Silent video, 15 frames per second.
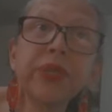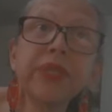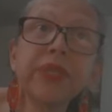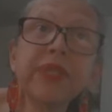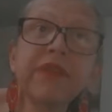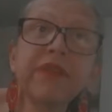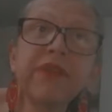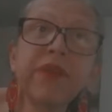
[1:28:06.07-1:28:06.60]

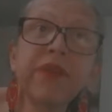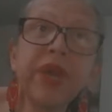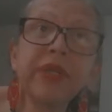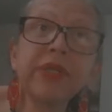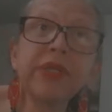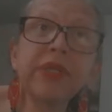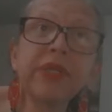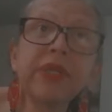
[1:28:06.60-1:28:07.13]
the
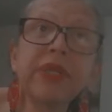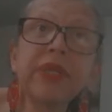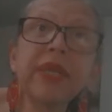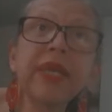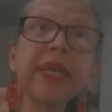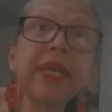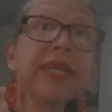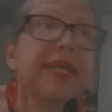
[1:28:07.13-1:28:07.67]
French
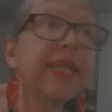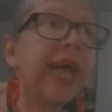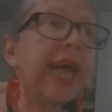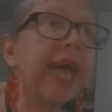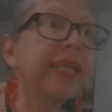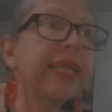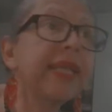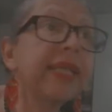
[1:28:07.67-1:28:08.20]

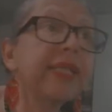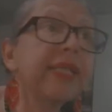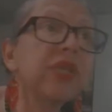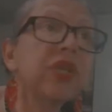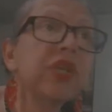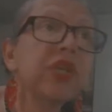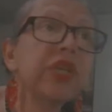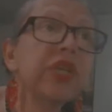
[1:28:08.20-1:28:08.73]
that he's,
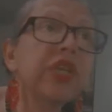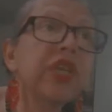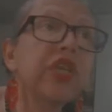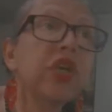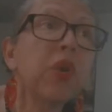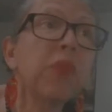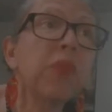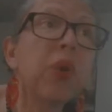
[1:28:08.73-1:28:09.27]
he
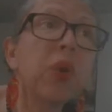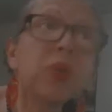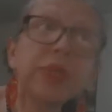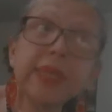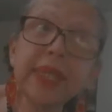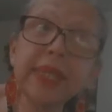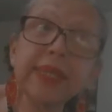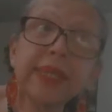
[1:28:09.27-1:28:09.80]

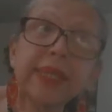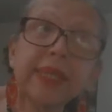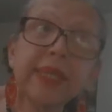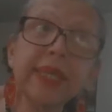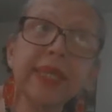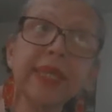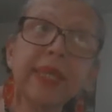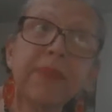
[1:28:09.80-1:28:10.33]
opposes
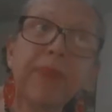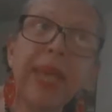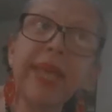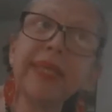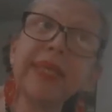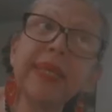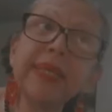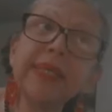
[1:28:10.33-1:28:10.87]

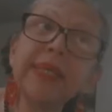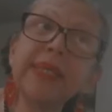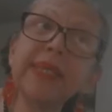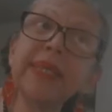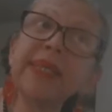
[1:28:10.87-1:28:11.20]
independence in